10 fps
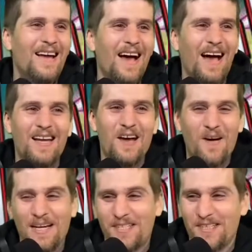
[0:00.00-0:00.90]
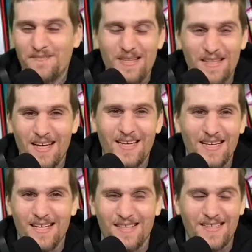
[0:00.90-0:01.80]
I know I shouldn't be
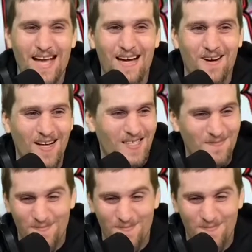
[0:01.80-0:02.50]
thinking it's that awesome,